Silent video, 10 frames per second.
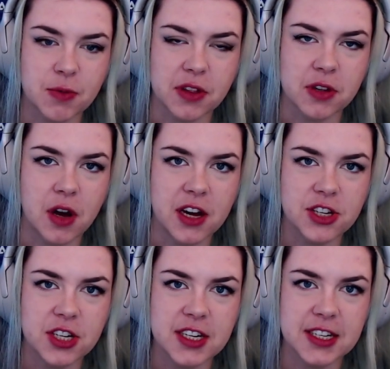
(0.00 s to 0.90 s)
with
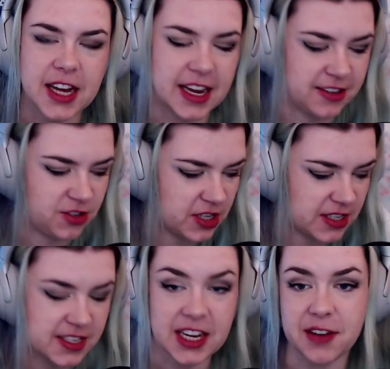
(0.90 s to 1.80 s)
caution and
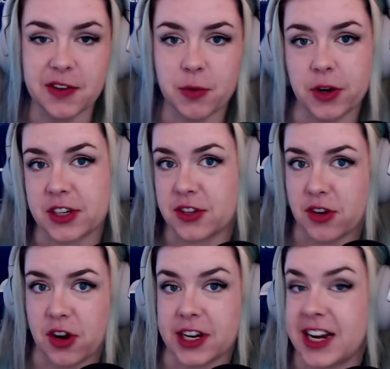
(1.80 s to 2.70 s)
just see if it works or not.